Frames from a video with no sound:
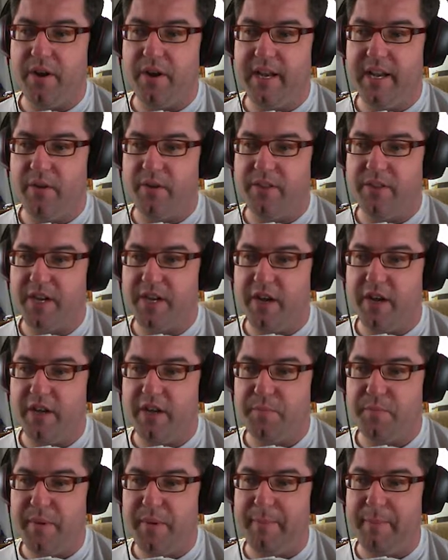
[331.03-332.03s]
here on the
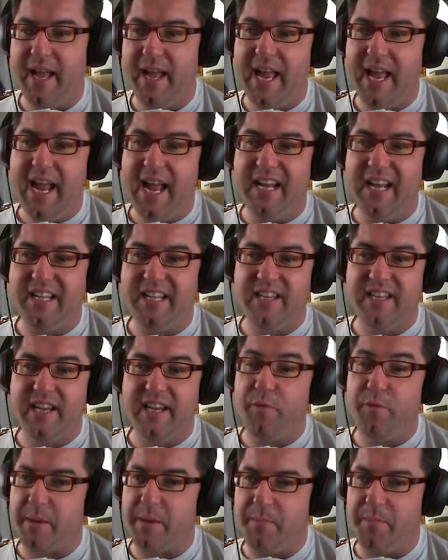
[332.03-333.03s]
coast map and see
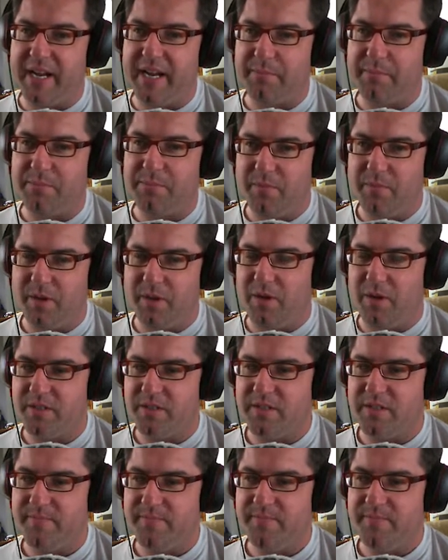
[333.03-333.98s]
if we can pick up some logs.